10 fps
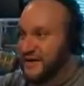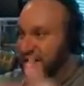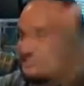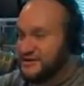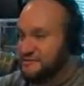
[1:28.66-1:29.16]

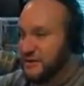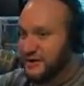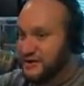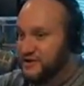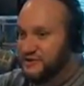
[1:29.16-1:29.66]
They just
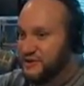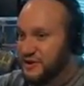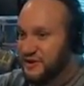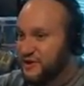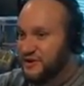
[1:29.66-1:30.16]
played a huge
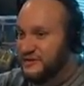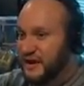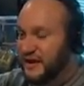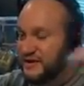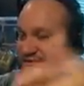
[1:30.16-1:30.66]
show in
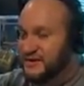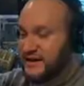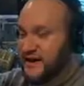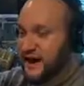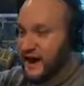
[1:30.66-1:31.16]
Dallas, and
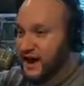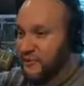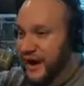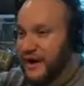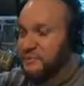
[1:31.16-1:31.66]

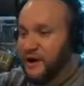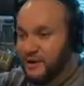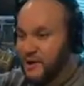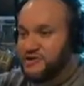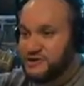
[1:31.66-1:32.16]
we had him on
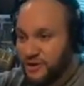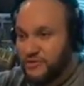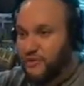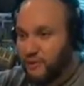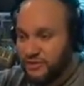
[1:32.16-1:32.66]
our show
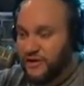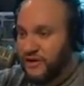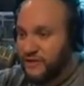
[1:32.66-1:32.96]
and the whole thing.